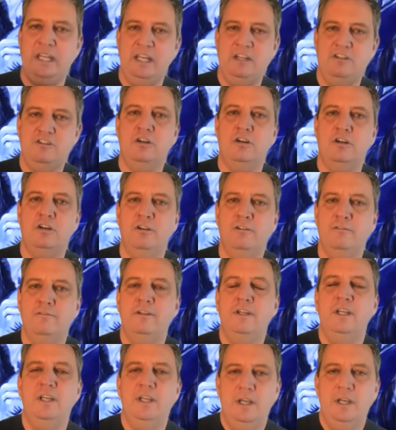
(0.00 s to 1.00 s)
nature
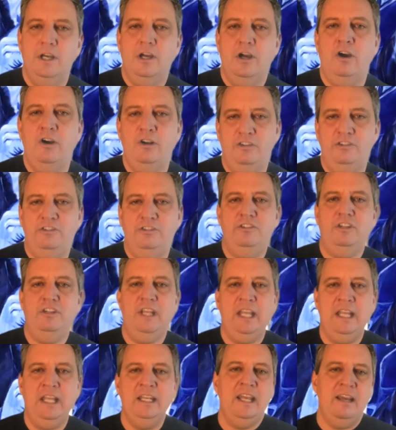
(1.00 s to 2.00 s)
of arts
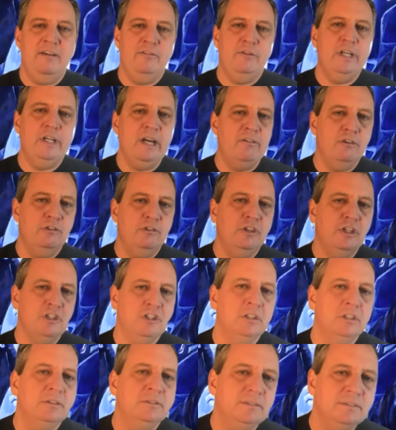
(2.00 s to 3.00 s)
in every
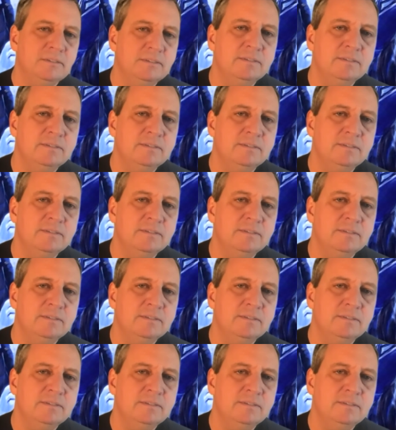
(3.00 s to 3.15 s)
conversation?